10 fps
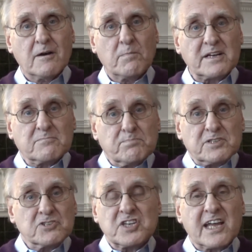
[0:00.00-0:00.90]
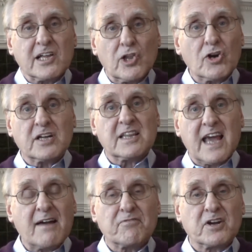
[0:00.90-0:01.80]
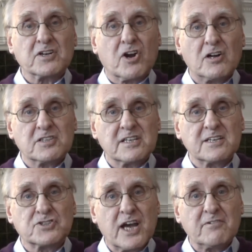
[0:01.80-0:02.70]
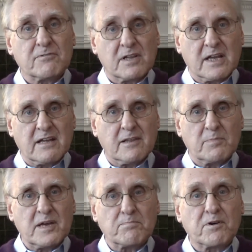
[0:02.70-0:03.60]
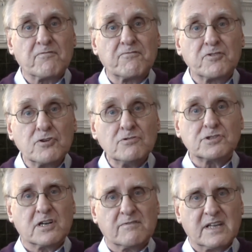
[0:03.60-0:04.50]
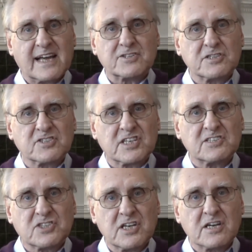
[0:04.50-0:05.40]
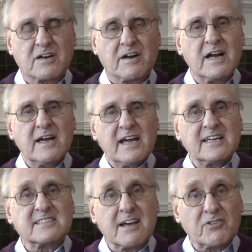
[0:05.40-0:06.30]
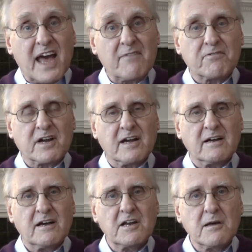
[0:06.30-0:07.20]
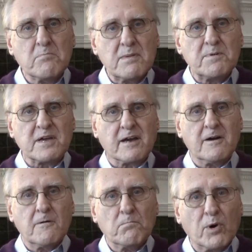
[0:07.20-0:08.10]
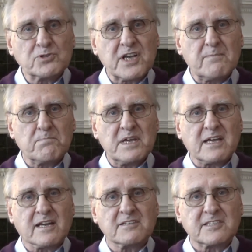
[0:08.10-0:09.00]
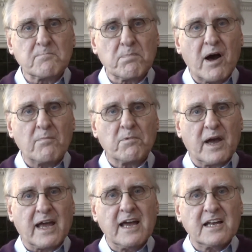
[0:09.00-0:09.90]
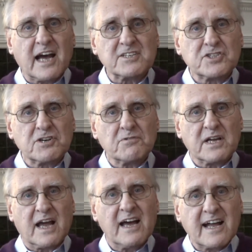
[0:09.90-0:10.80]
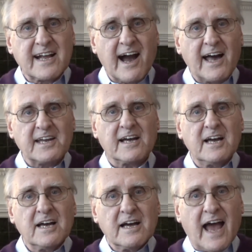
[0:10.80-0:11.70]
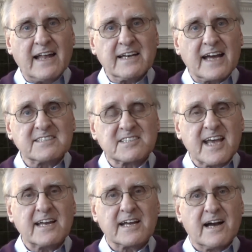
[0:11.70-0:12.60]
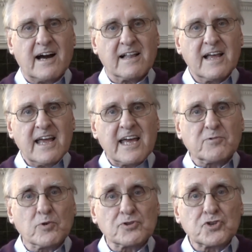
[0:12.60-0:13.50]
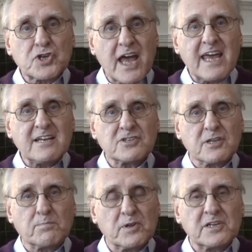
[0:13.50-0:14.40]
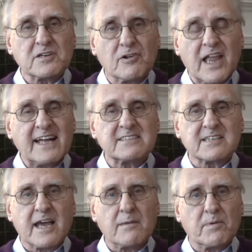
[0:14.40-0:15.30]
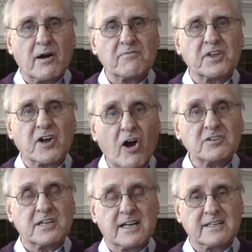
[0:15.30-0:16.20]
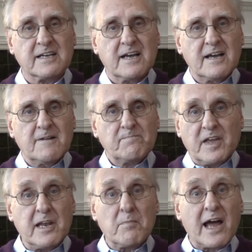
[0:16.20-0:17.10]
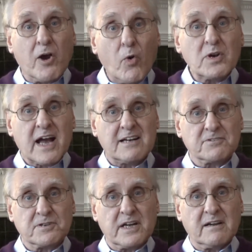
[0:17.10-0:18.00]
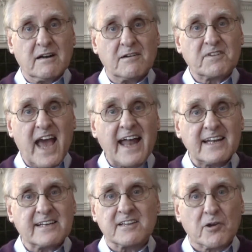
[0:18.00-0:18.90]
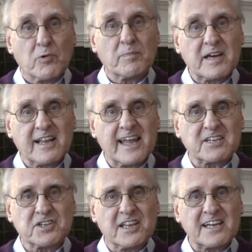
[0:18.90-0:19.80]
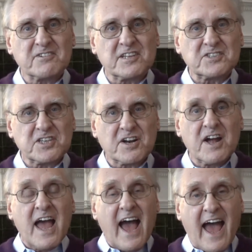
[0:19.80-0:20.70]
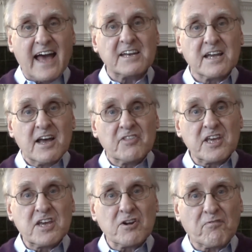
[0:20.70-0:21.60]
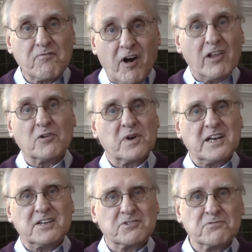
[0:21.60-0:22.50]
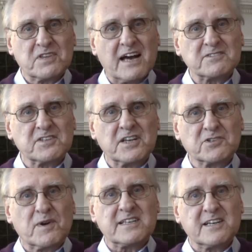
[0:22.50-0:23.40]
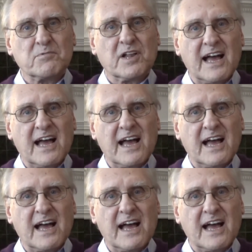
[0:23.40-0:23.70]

But just take a look at the African continent generally. There'll be a profusion of elections this year in South Africa, Namibia, Mozambique, Zimbabwe, Nigeria, Ghana, and Senegal. It will change the political landscape of the continent. And in my own country of Canada, there will be an election later this year, and the year following in 2020 we'll